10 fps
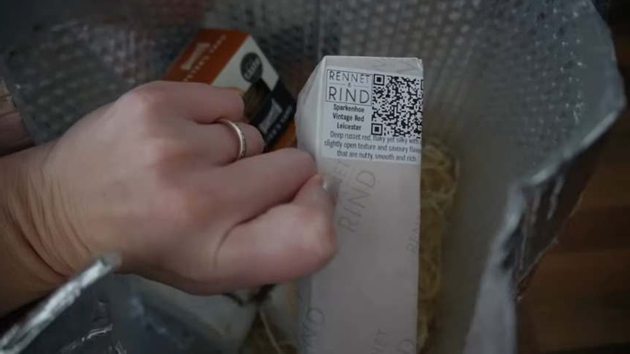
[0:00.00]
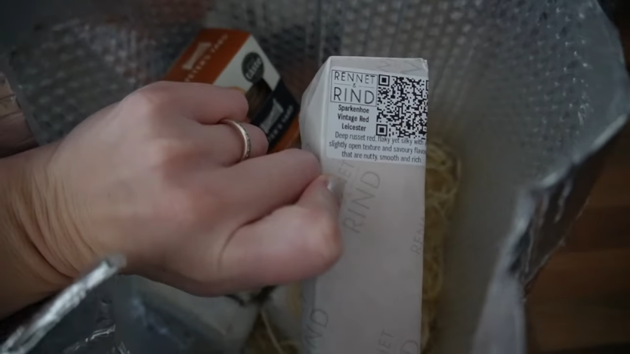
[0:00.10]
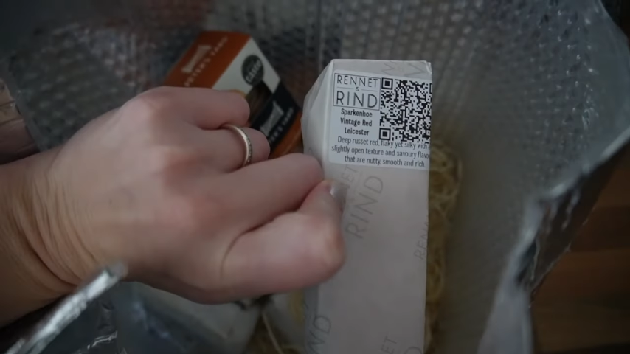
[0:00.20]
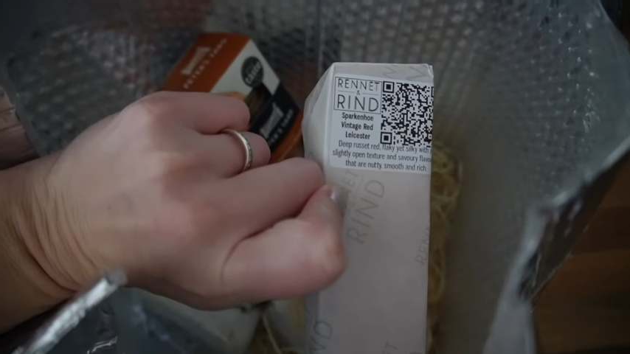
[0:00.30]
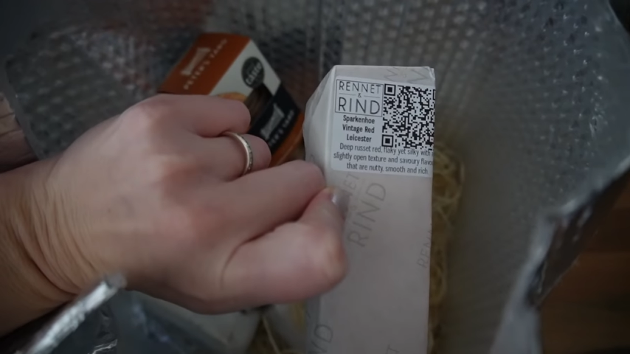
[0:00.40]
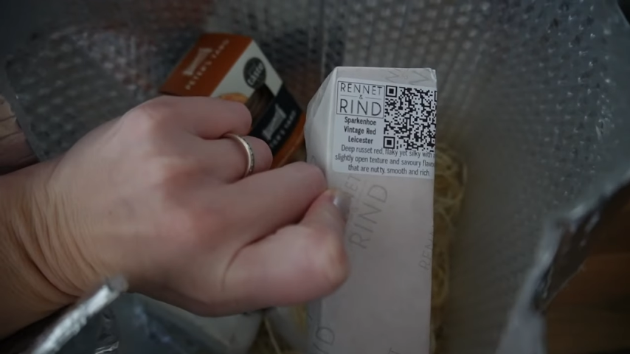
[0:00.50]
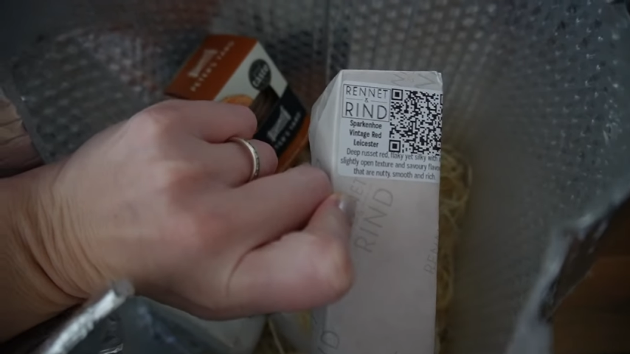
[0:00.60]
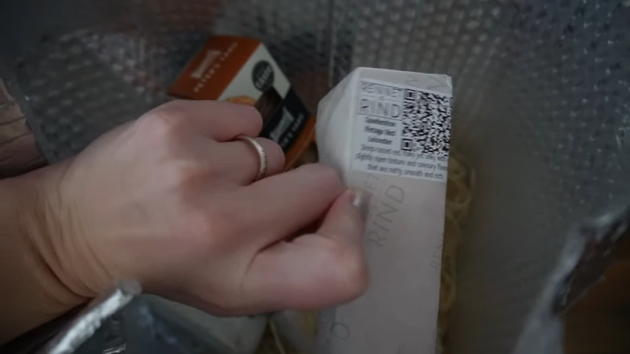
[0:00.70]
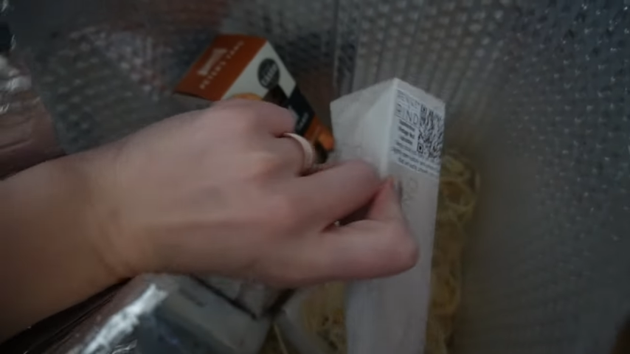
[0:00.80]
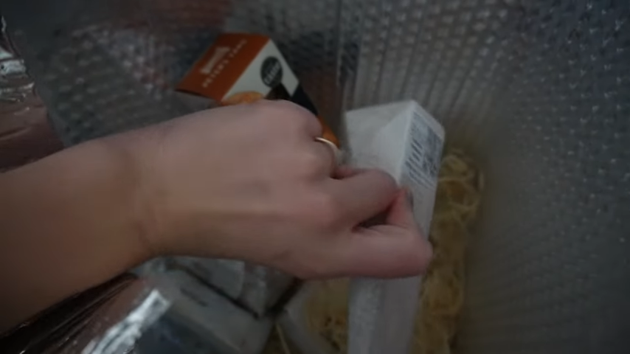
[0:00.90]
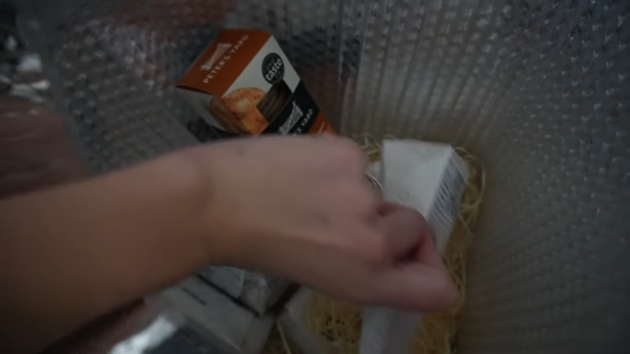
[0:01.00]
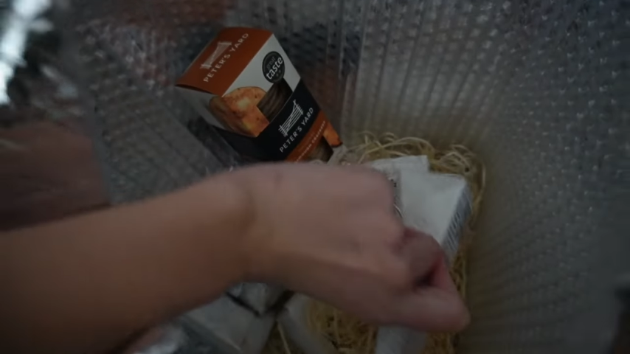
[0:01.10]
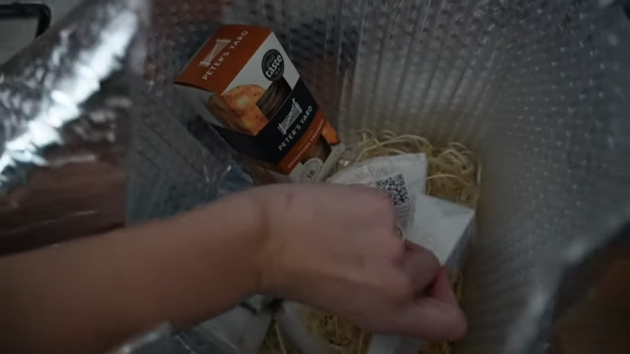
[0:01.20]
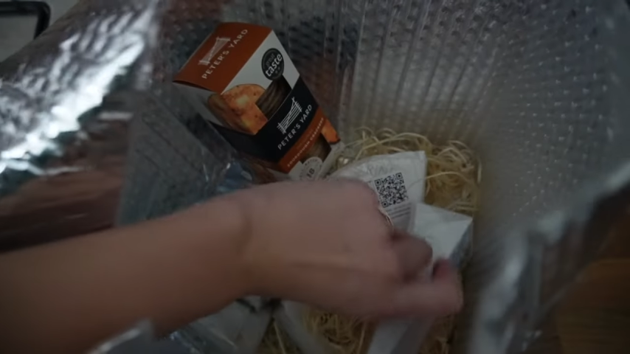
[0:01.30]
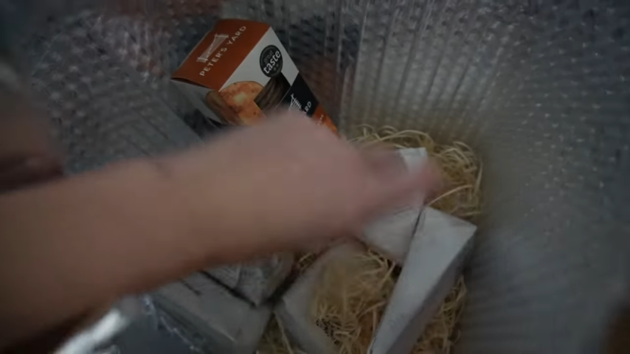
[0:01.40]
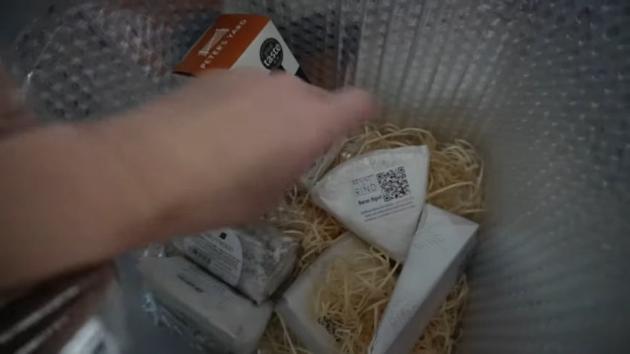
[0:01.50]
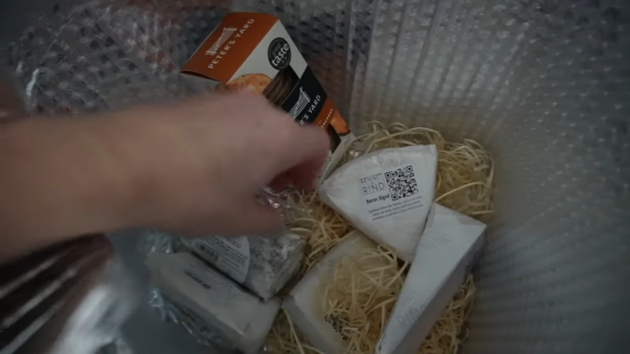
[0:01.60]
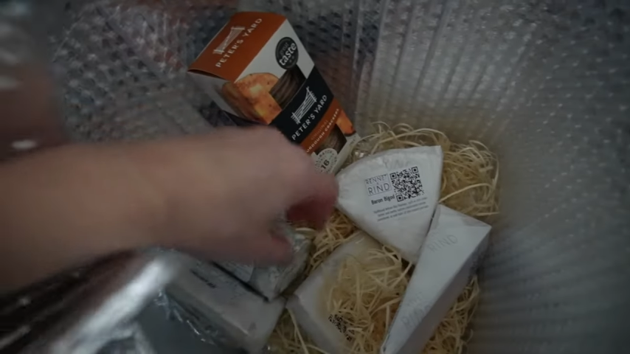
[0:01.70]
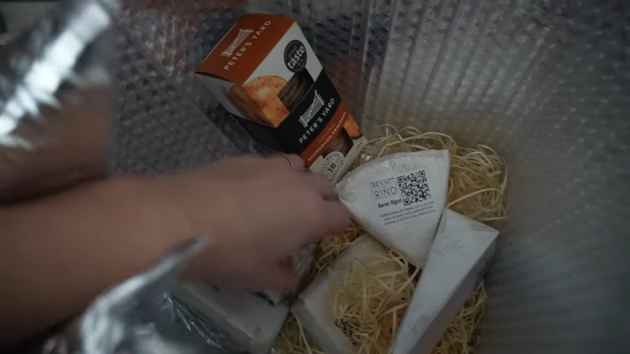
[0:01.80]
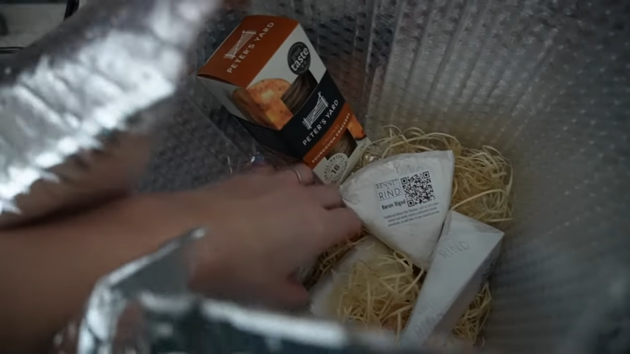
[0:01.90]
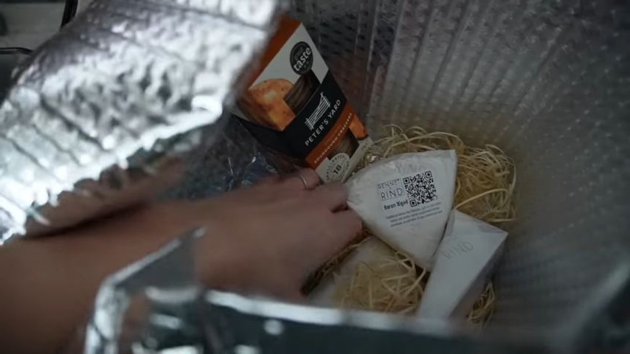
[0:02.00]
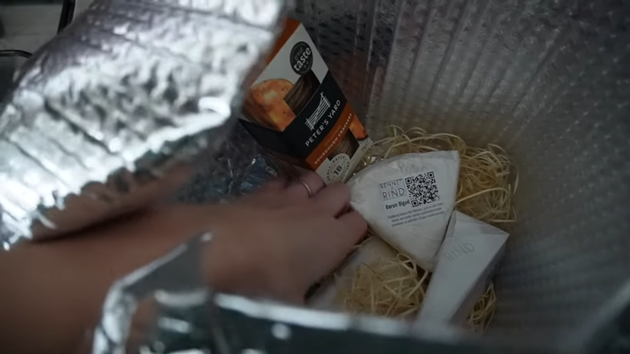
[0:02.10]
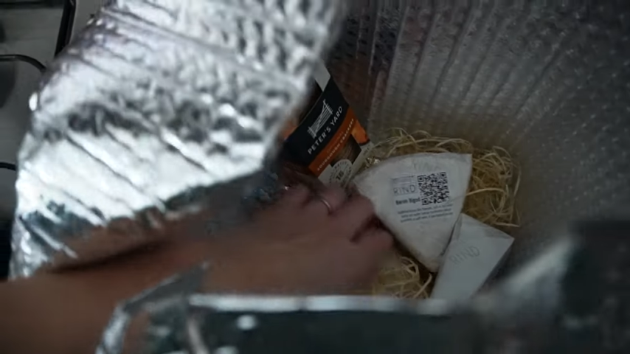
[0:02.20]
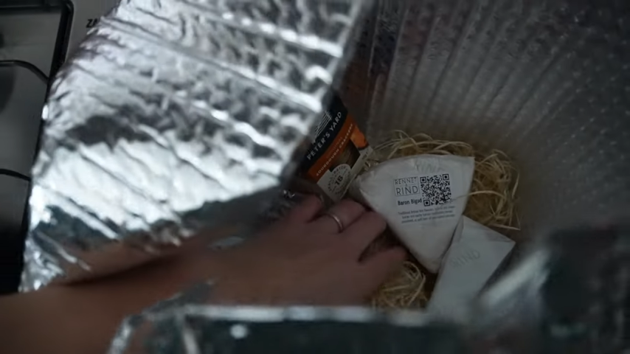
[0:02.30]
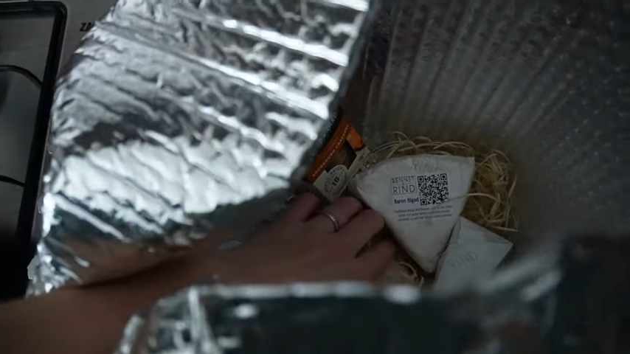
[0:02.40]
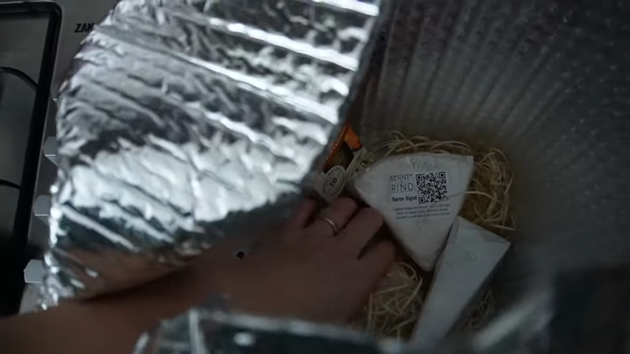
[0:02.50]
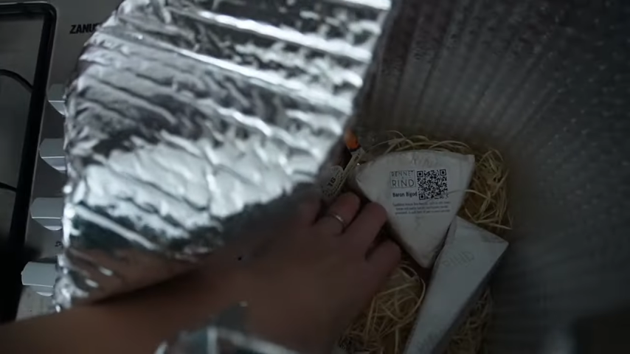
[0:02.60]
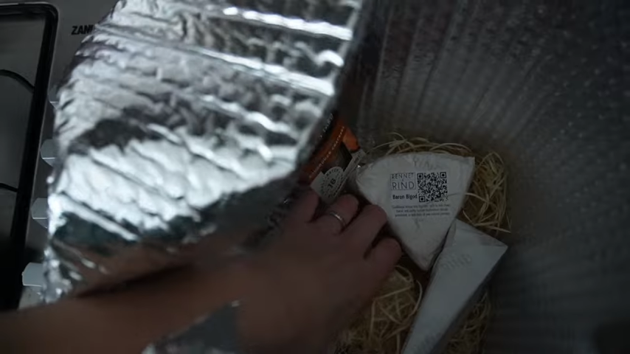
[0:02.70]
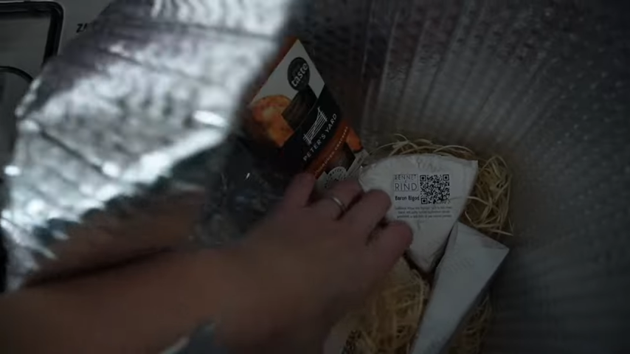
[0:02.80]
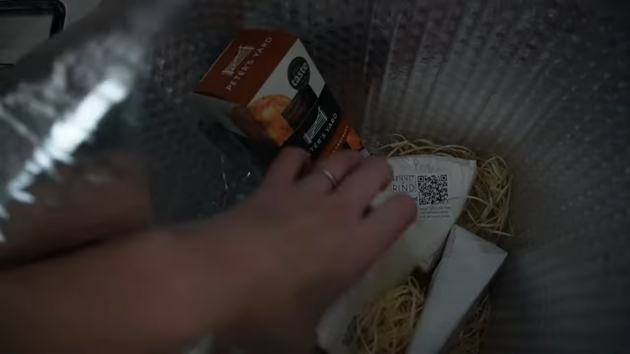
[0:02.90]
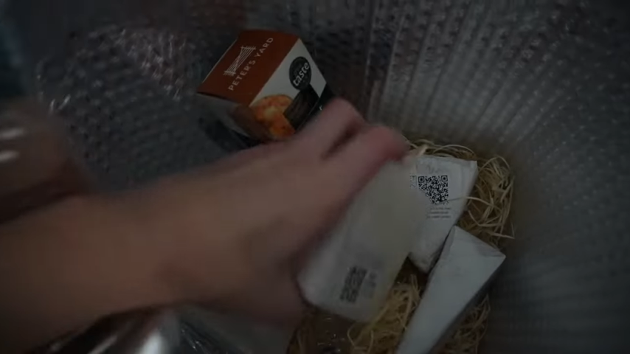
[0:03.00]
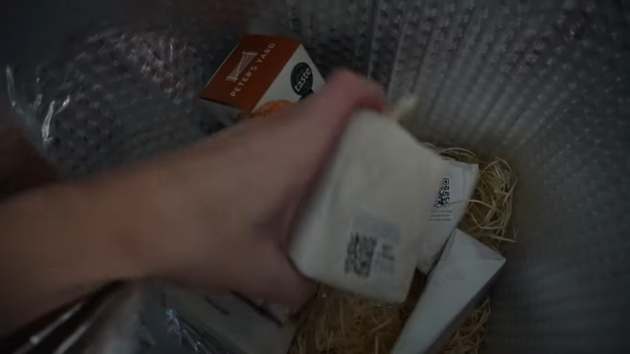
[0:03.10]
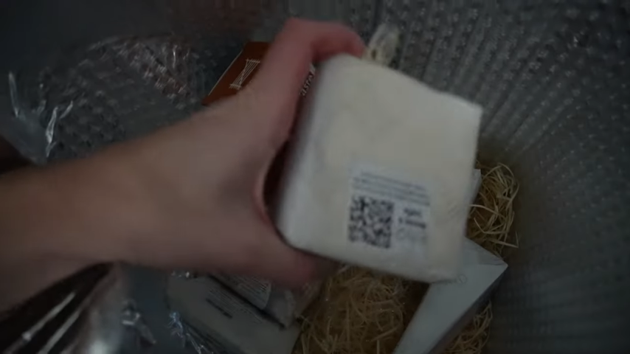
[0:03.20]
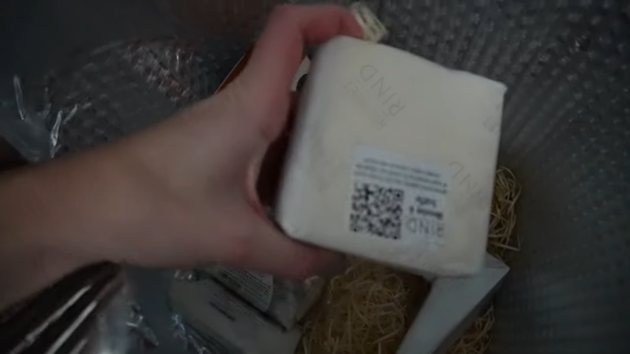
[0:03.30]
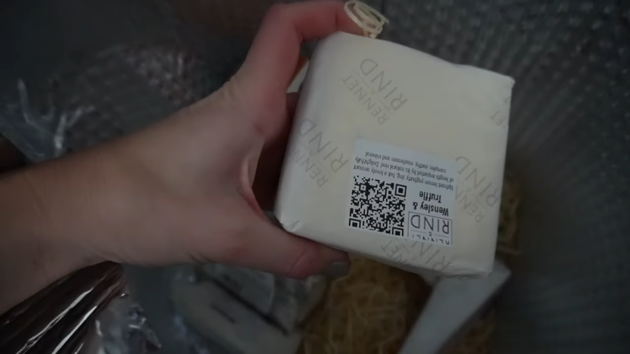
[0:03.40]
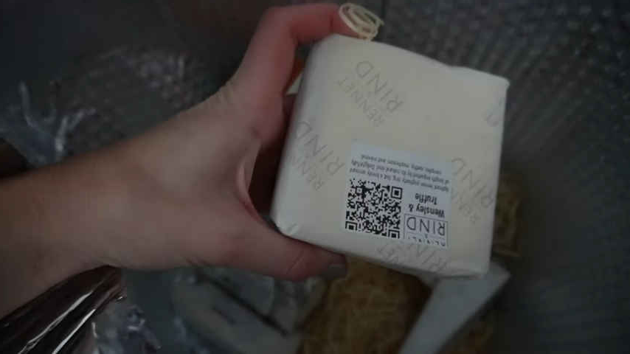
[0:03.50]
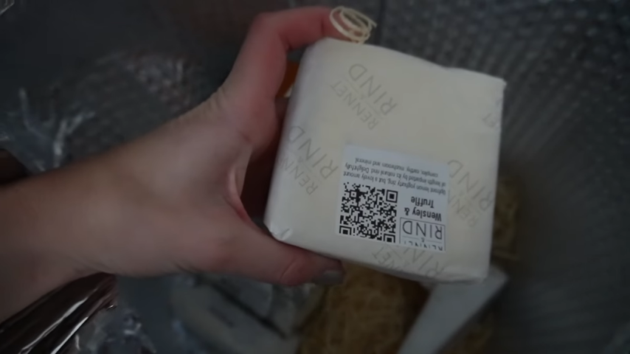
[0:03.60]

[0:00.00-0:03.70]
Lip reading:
Nobody's mouth can be seen.